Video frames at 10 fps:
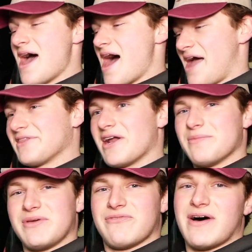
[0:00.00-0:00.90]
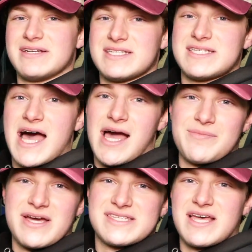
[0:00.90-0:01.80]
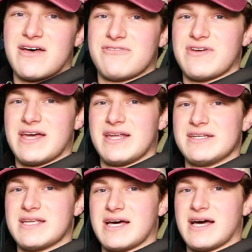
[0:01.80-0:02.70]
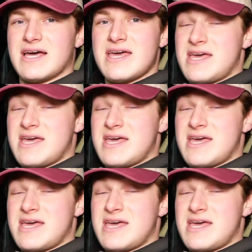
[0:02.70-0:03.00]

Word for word: I thought it'd be fun to time myself and uh,